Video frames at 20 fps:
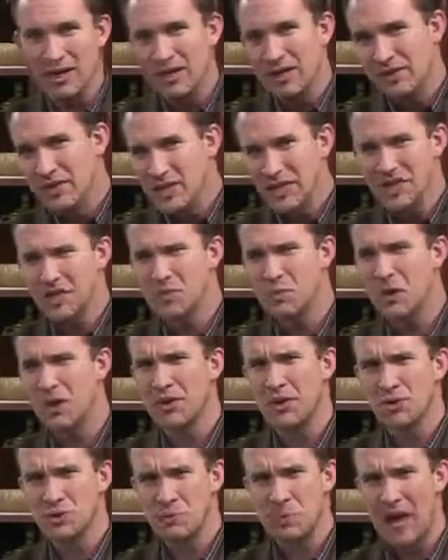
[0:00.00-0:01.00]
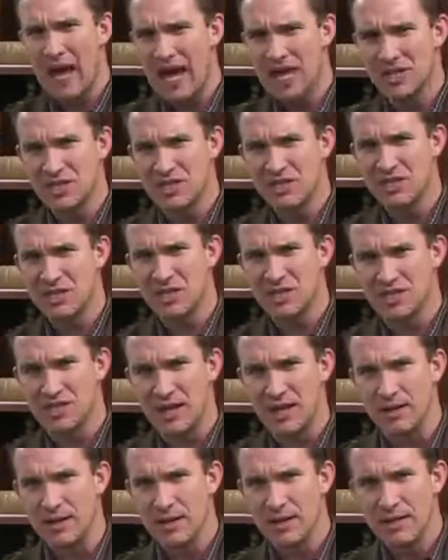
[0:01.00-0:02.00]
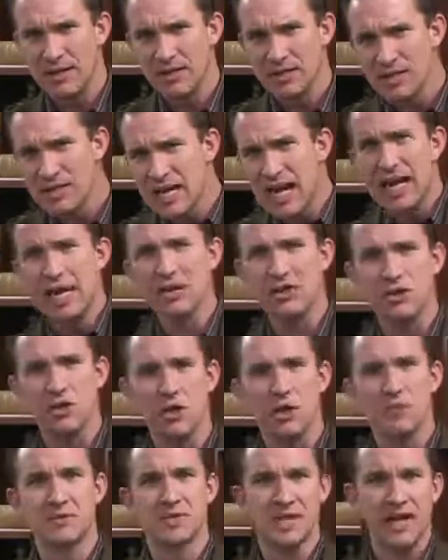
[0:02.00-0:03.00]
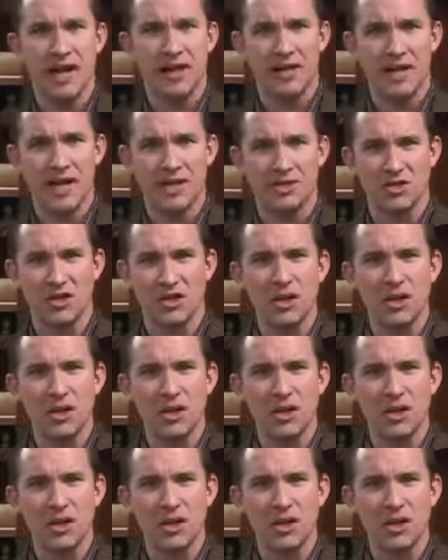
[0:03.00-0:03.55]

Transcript: This is one of those passages that just kind of jumps out at you.